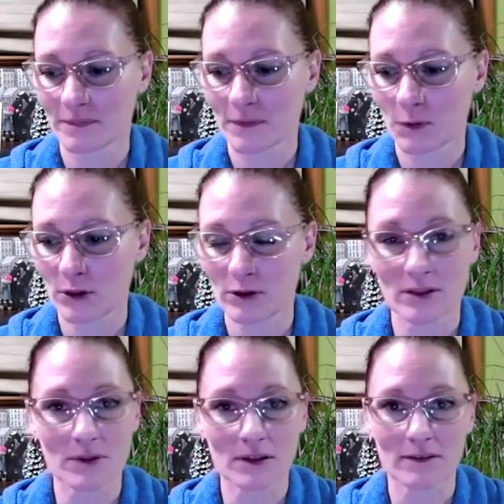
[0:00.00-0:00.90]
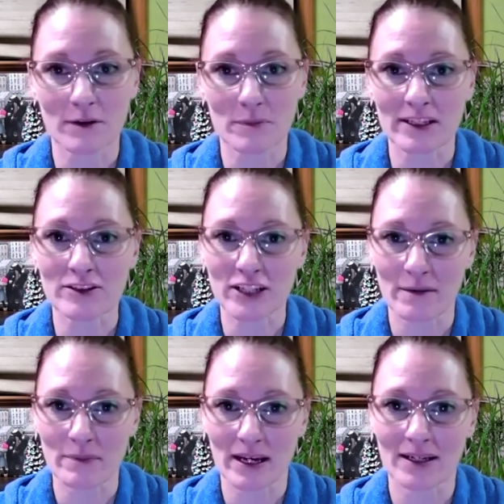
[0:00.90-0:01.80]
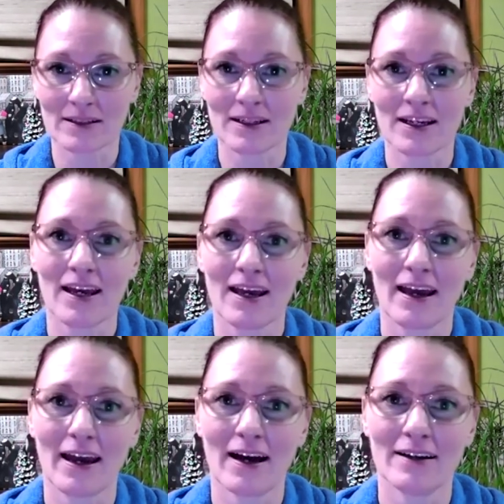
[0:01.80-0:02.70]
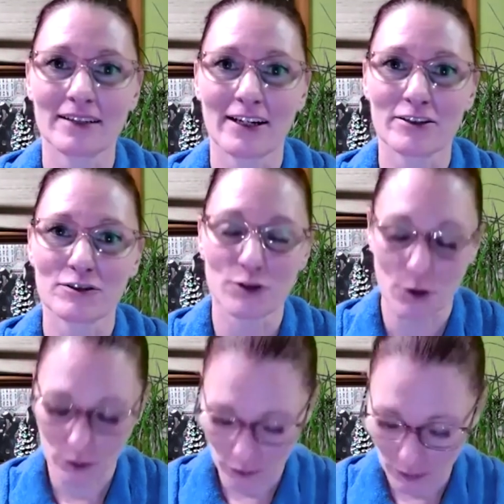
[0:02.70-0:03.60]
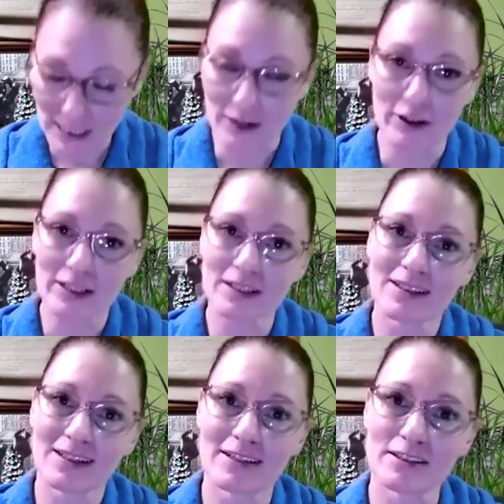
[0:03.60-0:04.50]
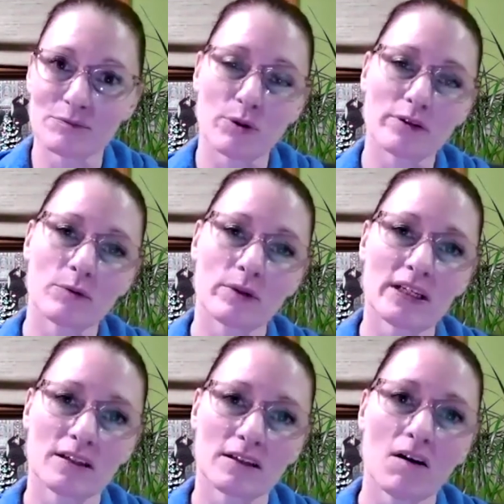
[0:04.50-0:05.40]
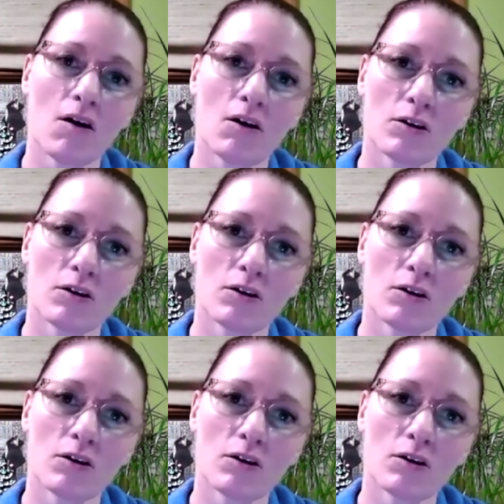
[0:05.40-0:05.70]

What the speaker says: We are in the middle of our pledge campaign, and as you know, you've been hearing, it's important that we can all